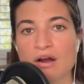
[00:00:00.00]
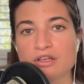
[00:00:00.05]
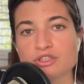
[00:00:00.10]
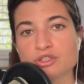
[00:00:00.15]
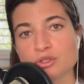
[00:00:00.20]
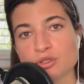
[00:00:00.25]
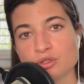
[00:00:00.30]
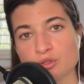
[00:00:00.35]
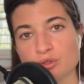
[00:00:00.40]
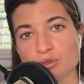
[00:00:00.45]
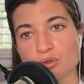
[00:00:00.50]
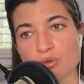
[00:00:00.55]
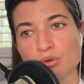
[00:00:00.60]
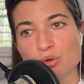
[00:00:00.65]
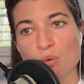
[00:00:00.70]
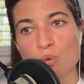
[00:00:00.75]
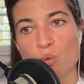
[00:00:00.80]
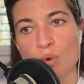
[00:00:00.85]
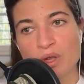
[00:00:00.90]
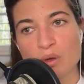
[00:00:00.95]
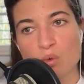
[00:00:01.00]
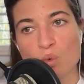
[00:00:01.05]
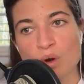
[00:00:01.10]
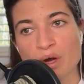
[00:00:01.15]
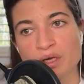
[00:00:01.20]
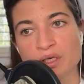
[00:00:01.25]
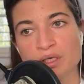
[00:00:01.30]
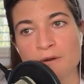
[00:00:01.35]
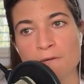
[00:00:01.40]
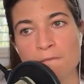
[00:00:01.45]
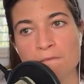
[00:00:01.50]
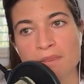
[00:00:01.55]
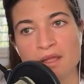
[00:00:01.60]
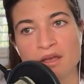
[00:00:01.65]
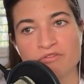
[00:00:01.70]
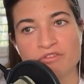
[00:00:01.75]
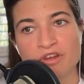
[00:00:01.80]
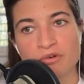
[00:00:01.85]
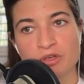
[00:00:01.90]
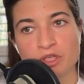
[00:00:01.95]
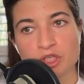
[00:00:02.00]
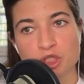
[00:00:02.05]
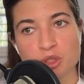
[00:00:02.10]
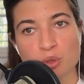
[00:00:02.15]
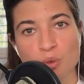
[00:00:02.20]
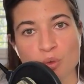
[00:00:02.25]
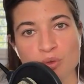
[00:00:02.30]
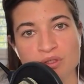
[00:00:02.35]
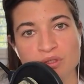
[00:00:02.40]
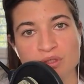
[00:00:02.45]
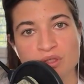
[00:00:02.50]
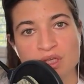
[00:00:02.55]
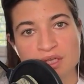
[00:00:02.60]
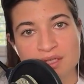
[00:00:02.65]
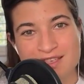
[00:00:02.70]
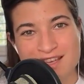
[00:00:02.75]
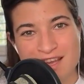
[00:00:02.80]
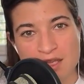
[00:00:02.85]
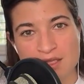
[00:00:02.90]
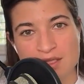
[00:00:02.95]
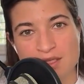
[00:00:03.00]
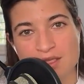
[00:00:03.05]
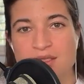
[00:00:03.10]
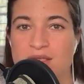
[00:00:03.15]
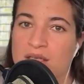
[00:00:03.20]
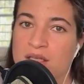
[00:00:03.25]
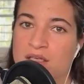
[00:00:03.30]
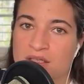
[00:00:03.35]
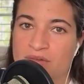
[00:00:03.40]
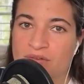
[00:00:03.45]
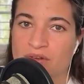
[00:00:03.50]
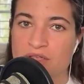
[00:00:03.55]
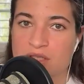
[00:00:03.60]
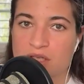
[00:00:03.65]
So you do week 1, a very short, intense interval